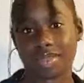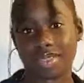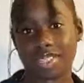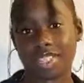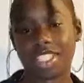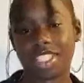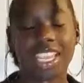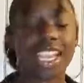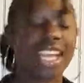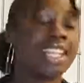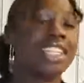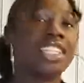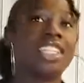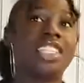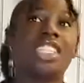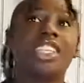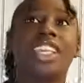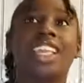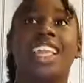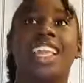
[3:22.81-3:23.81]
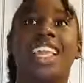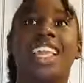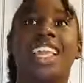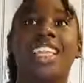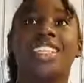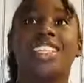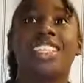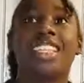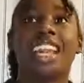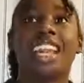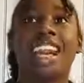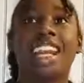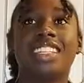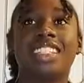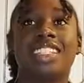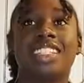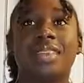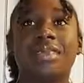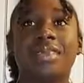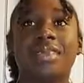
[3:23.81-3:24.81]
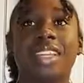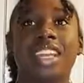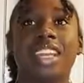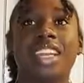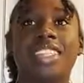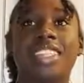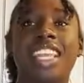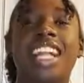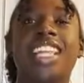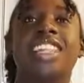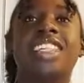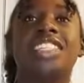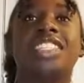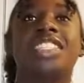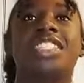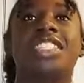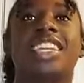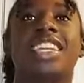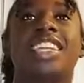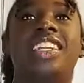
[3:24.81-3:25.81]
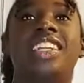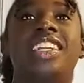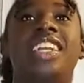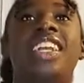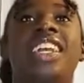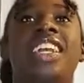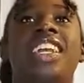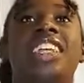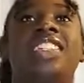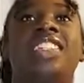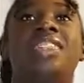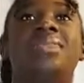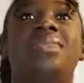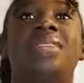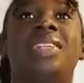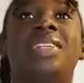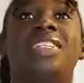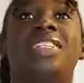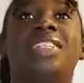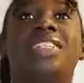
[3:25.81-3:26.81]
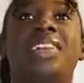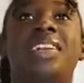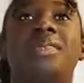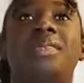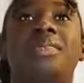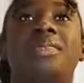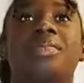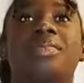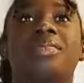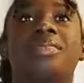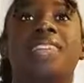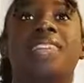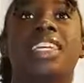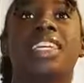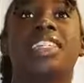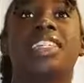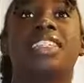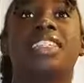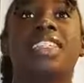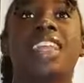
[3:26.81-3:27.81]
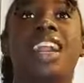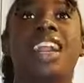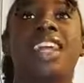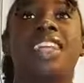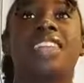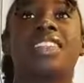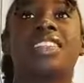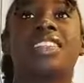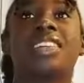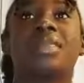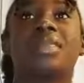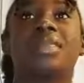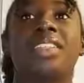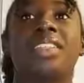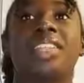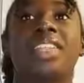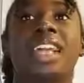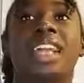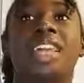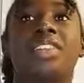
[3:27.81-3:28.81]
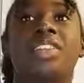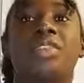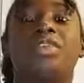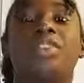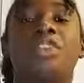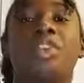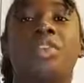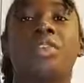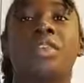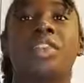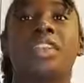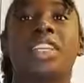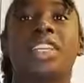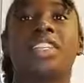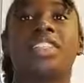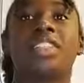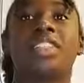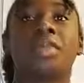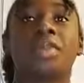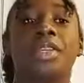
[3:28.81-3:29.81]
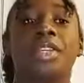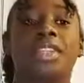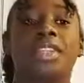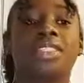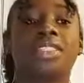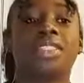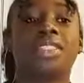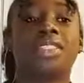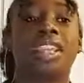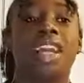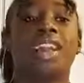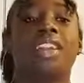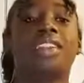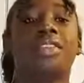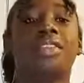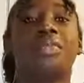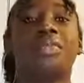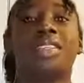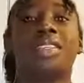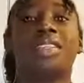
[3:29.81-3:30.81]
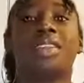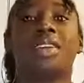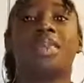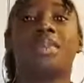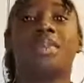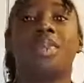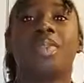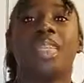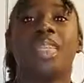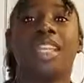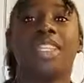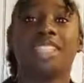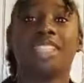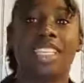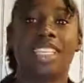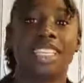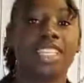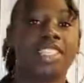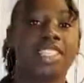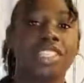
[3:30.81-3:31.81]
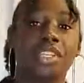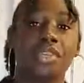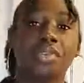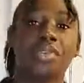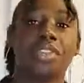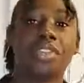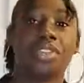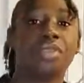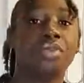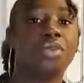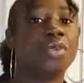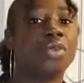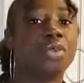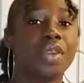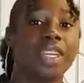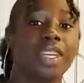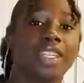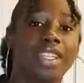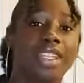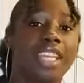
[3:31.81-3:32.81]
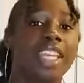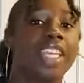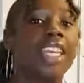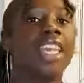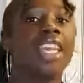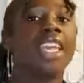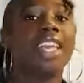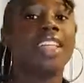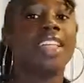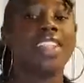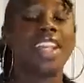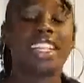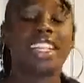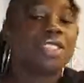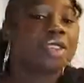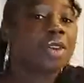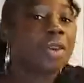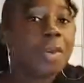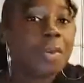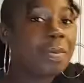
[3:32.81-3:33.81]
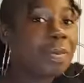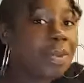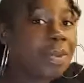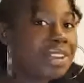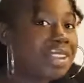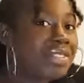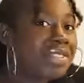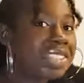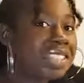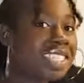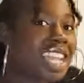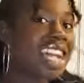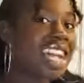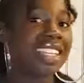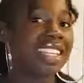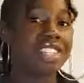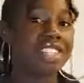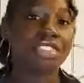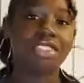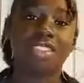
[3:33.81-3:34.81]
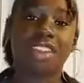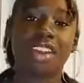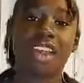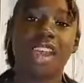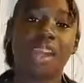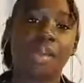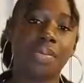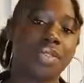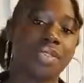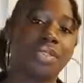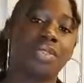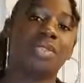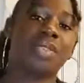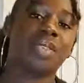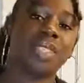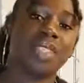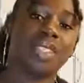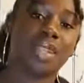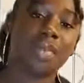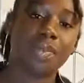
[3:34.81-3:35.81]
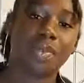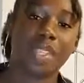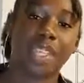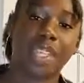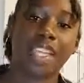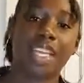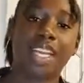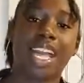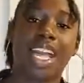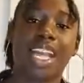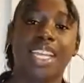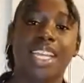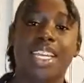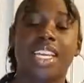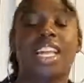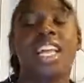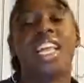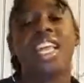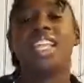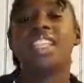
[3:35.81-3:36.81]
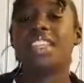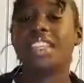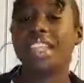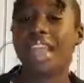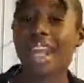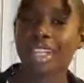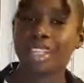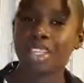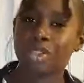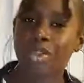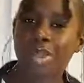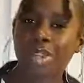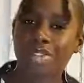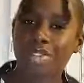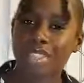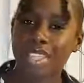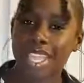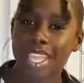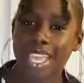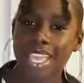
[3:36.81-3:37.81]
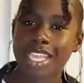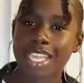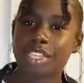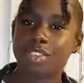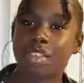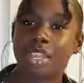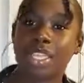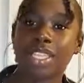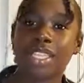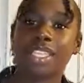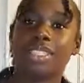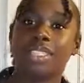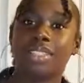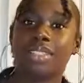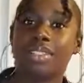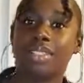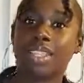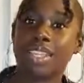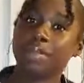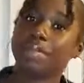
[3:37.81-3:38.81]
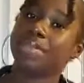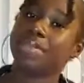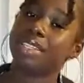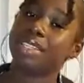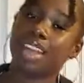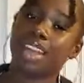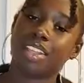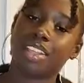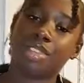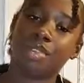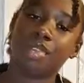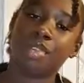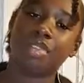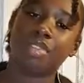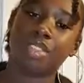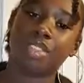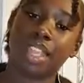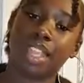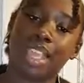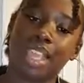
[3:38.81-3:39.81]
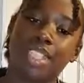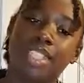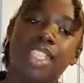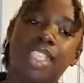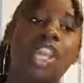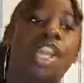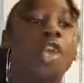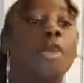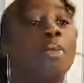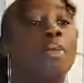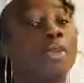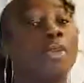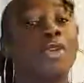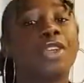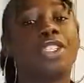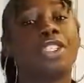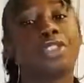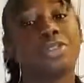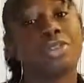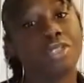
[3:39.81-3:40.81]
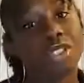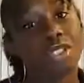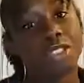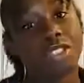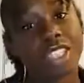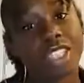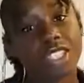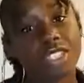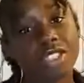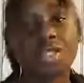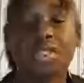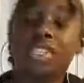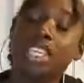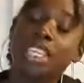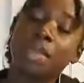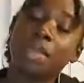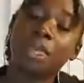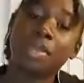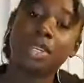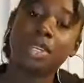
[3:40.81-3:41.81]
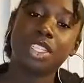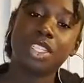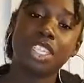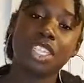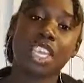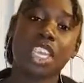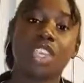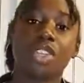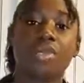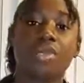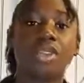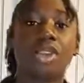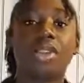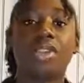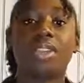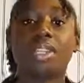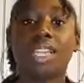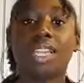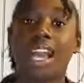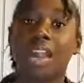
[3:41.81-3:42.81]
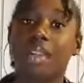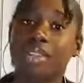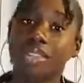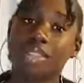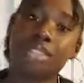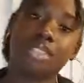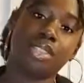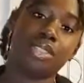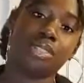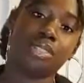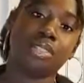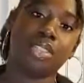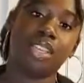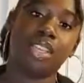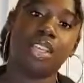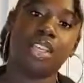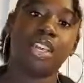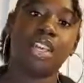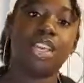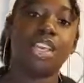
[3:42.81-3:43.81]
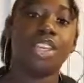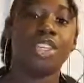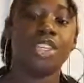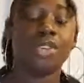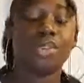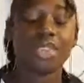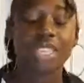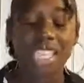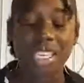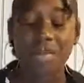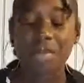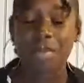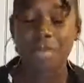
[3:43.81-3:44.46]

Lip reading: A challenge is not something, a challenge is there to be it's not something that you've already experienced. It's not going to be something that's easy, you can do quickly. That's the whole point of a challenge. It's an obstacle. It's something to kind of knock you over the edge, or at least attempt to knock you over the edge. But what you do is you keep pushing and you don't allow it to. You keep